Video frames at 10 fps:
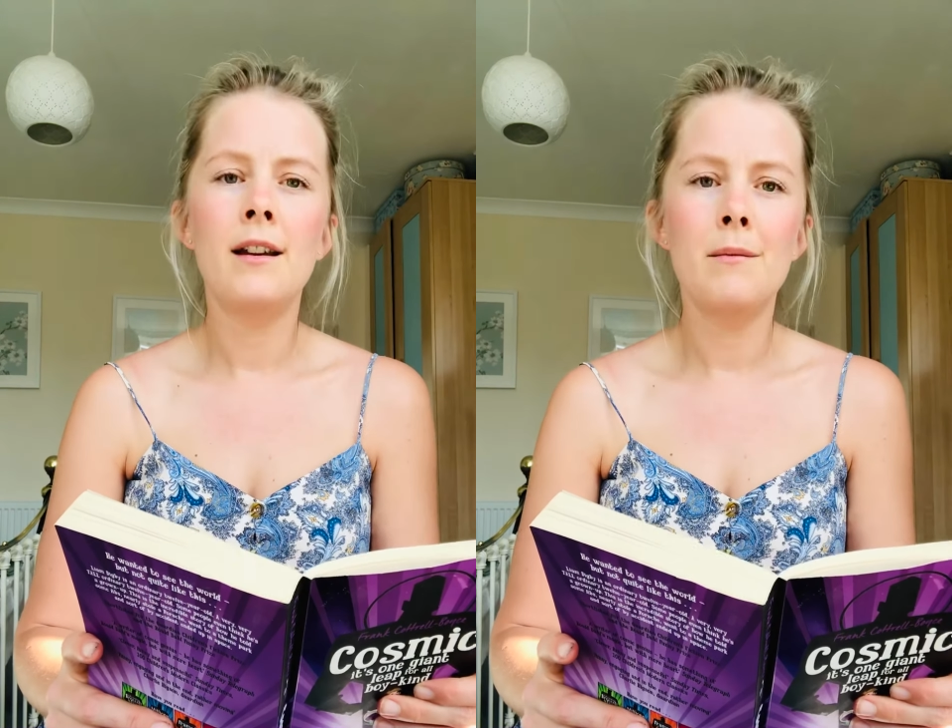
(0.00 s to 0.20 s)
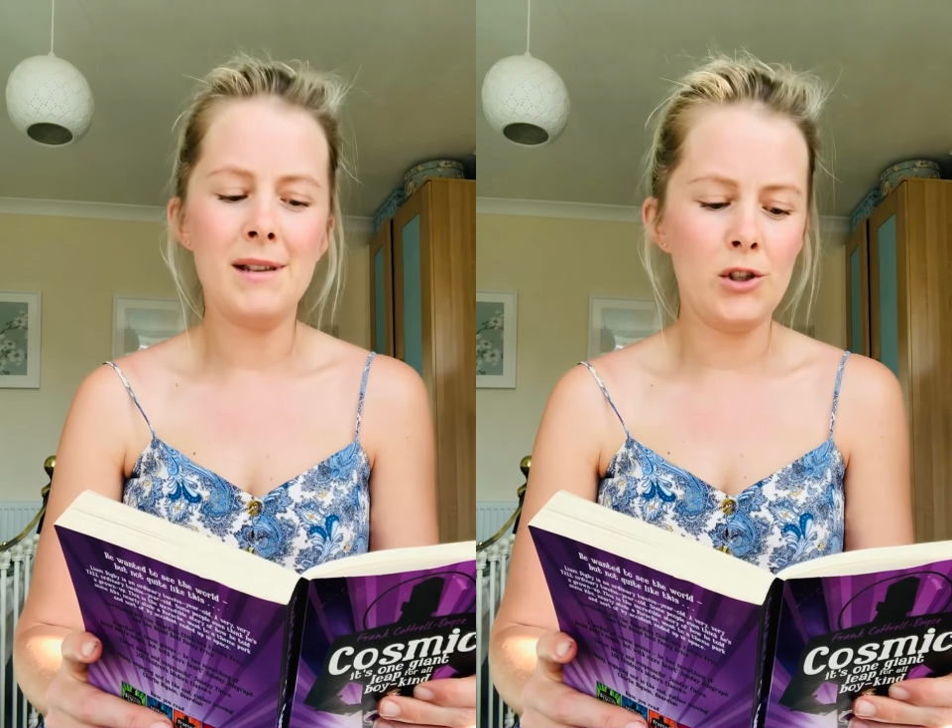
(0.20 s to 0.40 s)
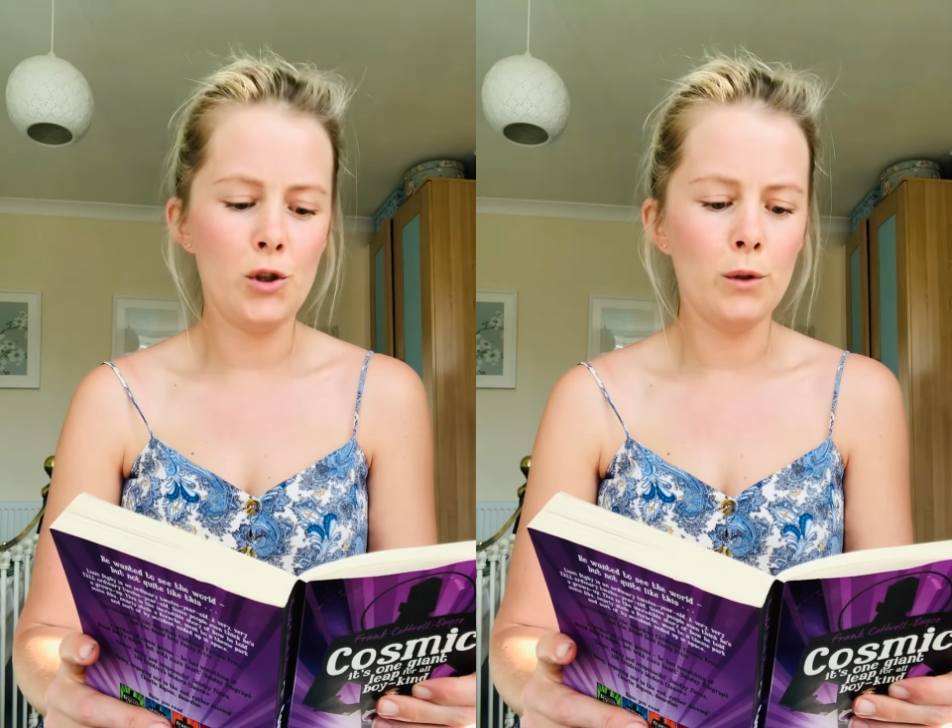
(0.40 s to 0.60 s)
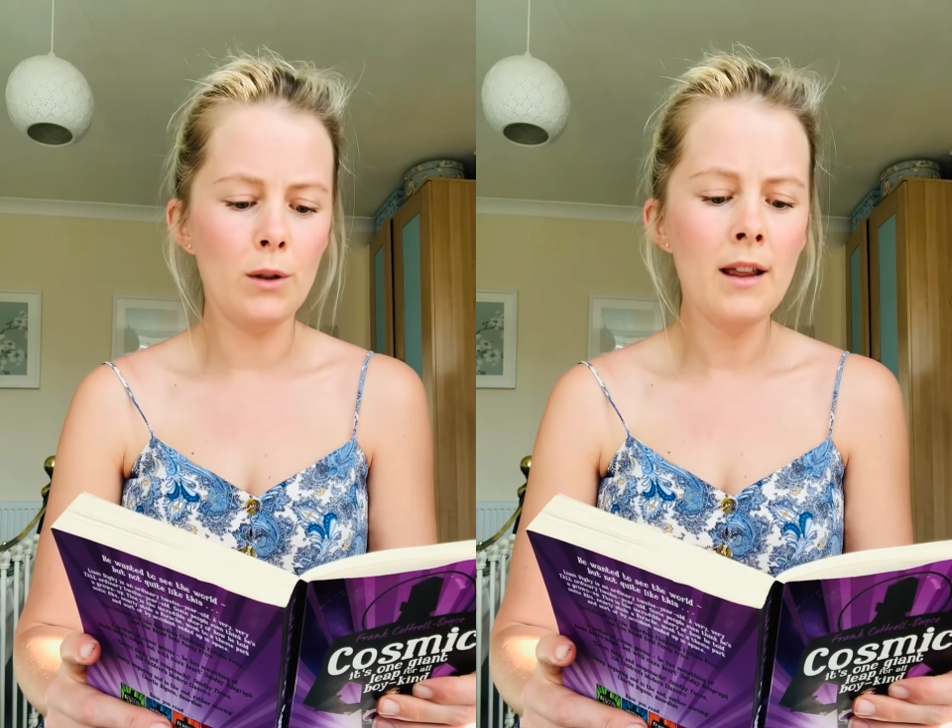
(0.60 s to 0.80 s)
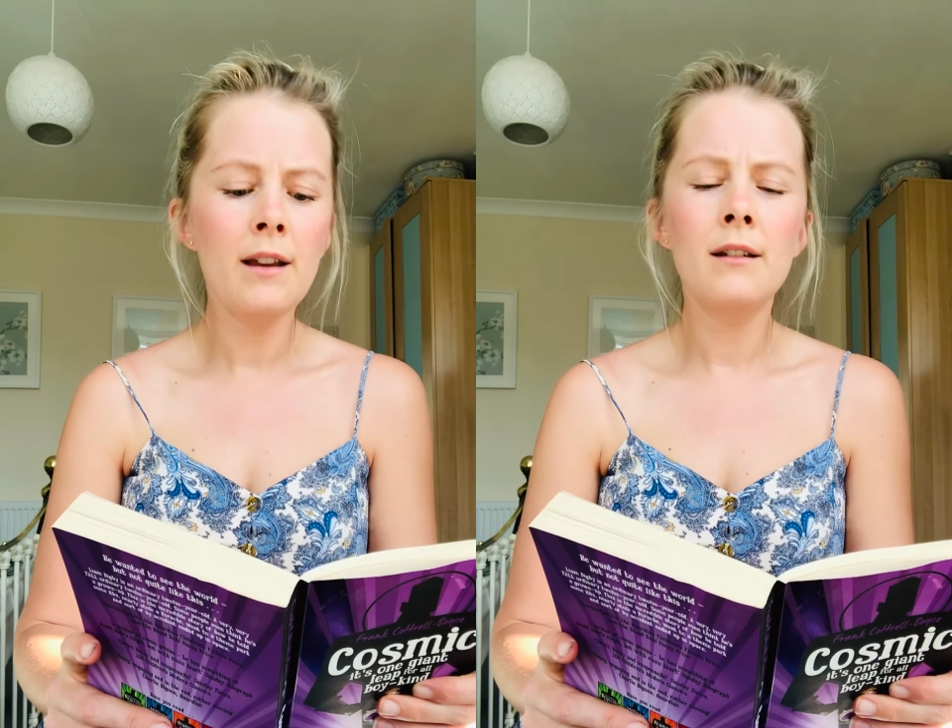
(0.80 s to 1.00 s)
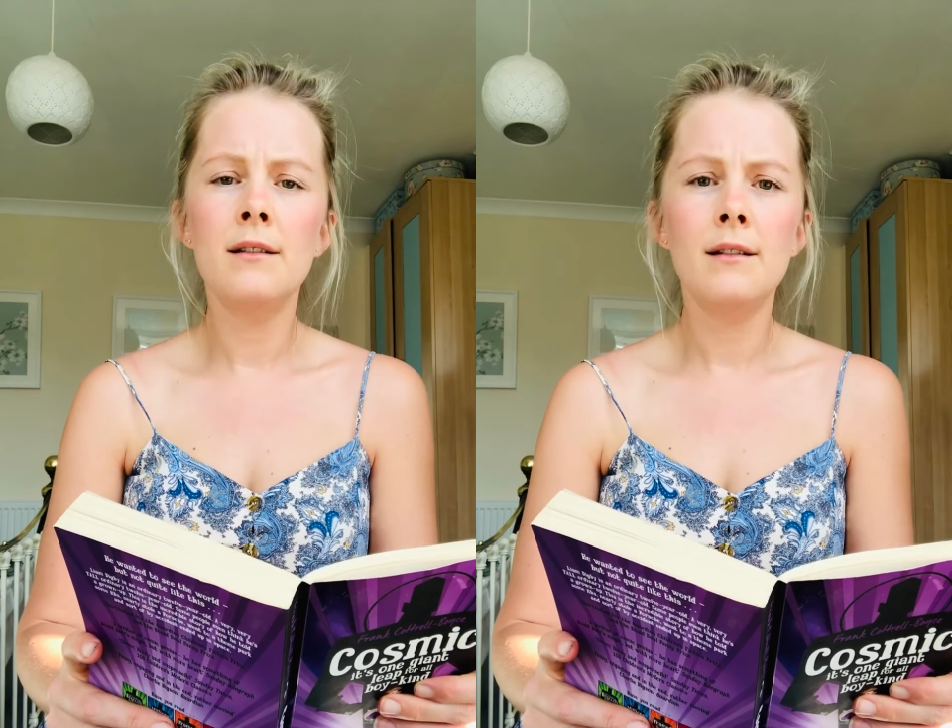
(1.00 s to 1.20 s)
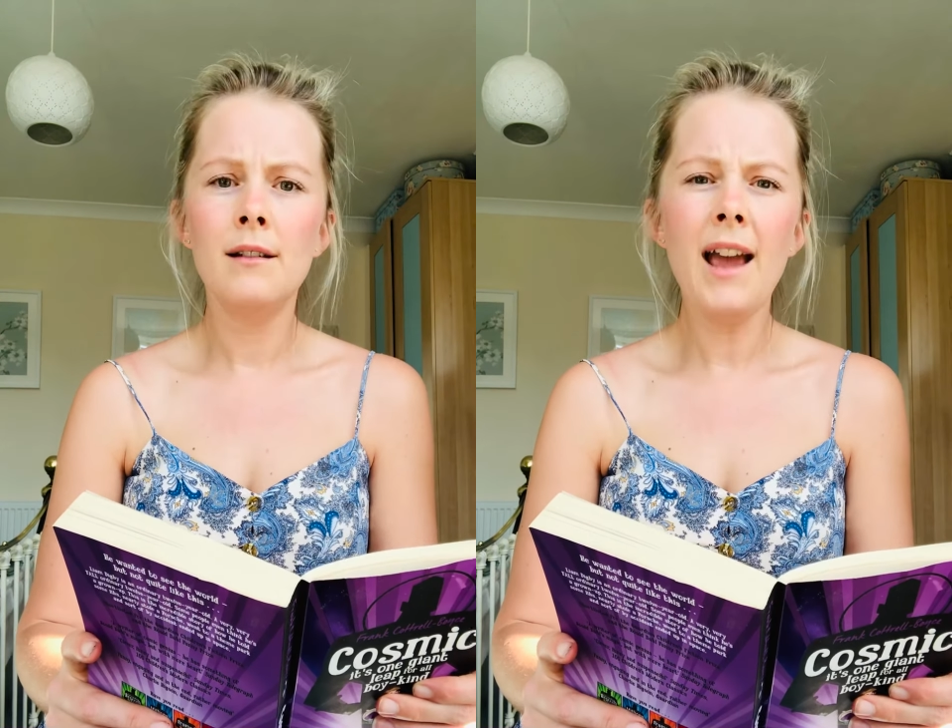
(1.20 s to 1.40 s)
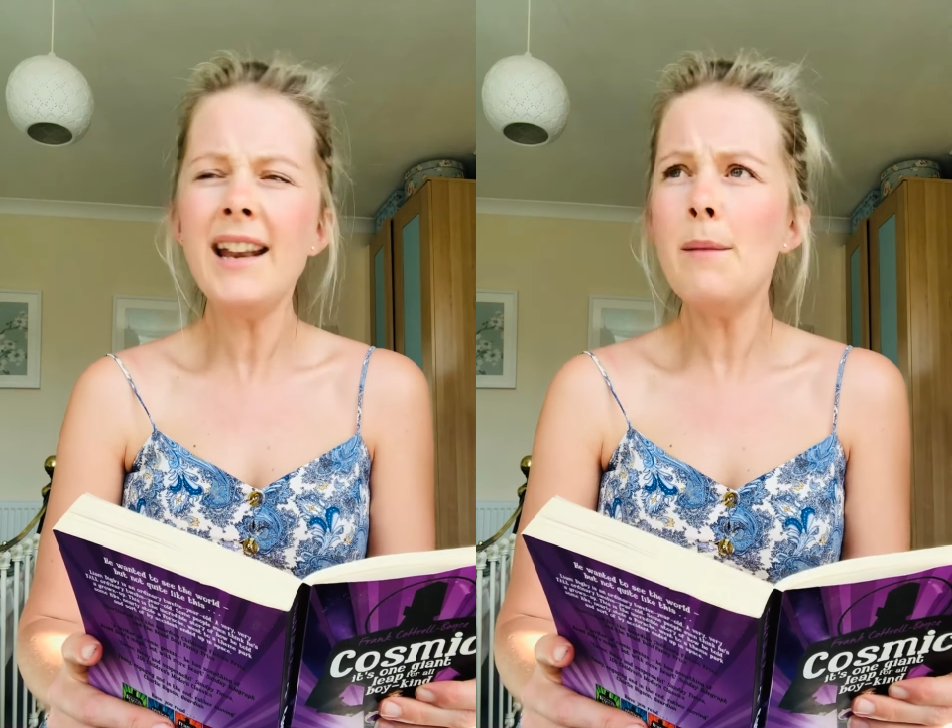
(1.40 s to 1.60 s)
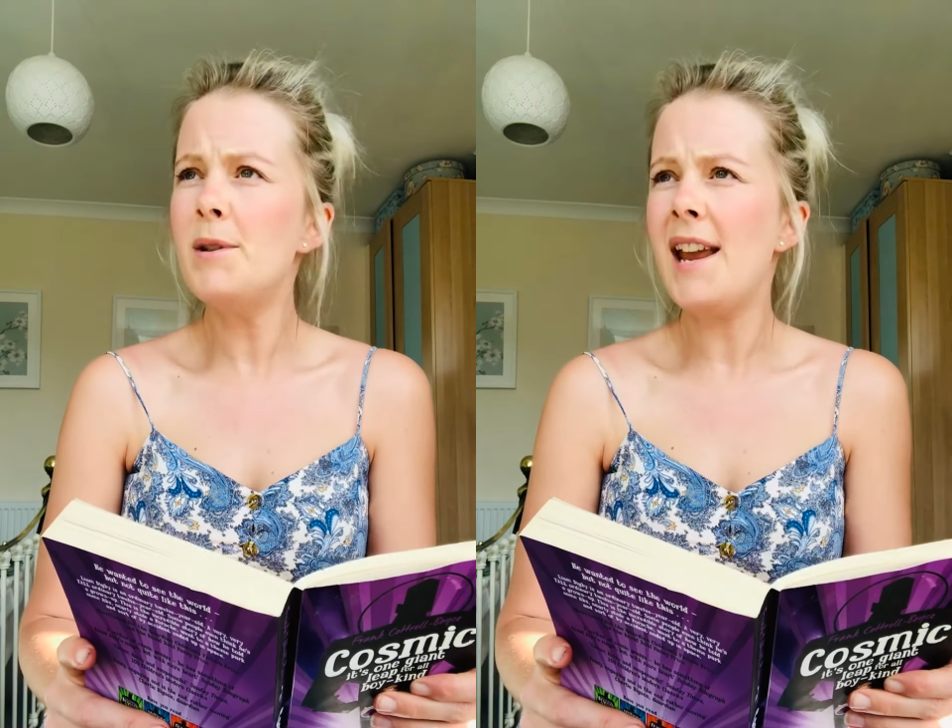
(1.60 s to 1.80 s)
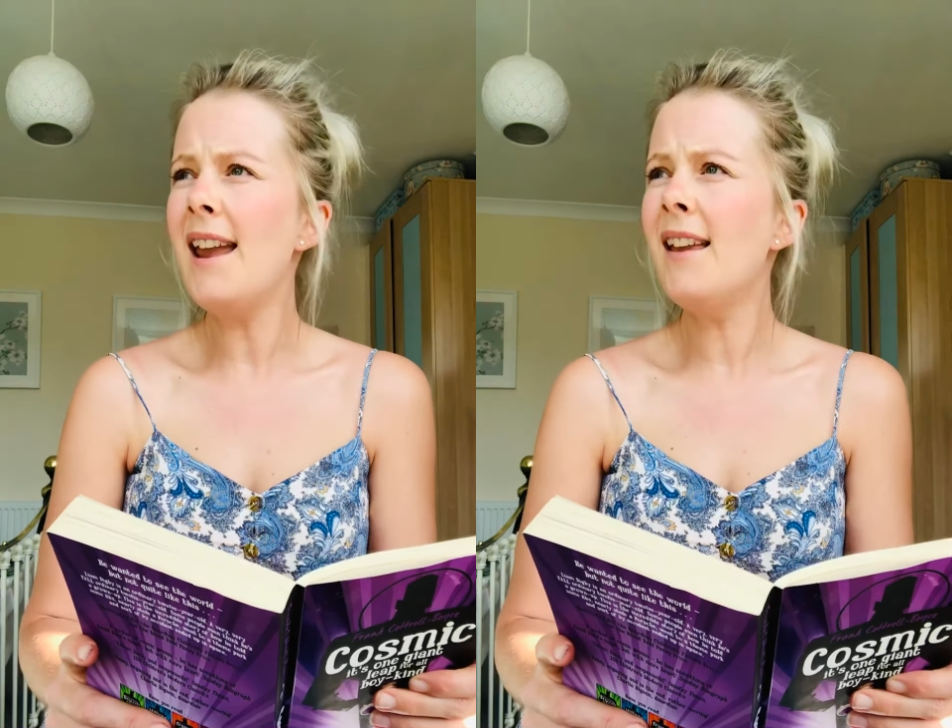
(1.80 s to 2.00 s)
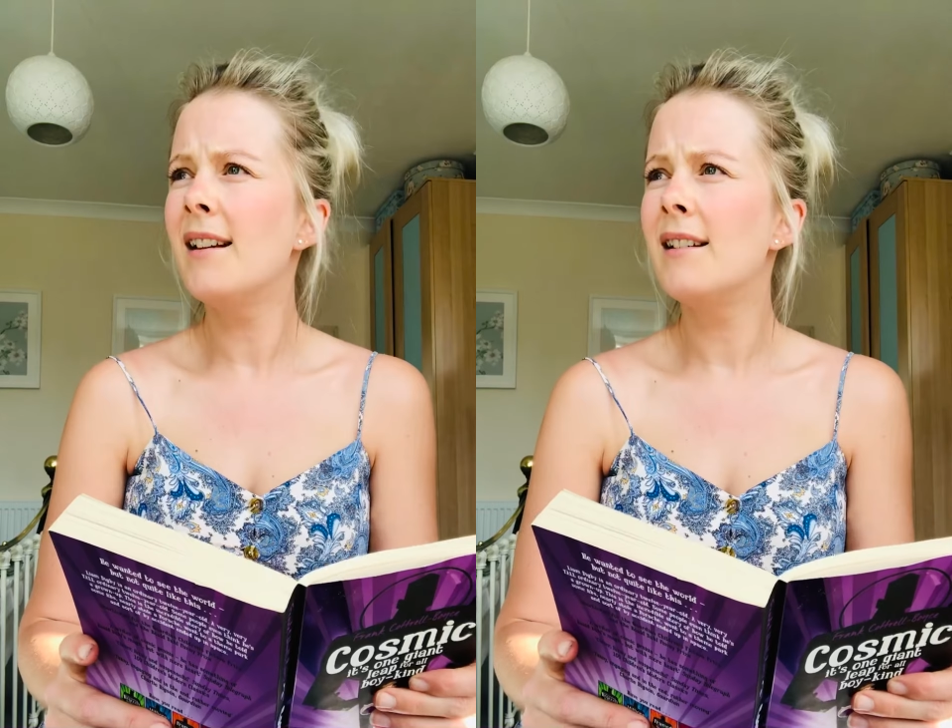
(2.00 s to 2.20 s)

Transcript: Miss Jewell, anybody?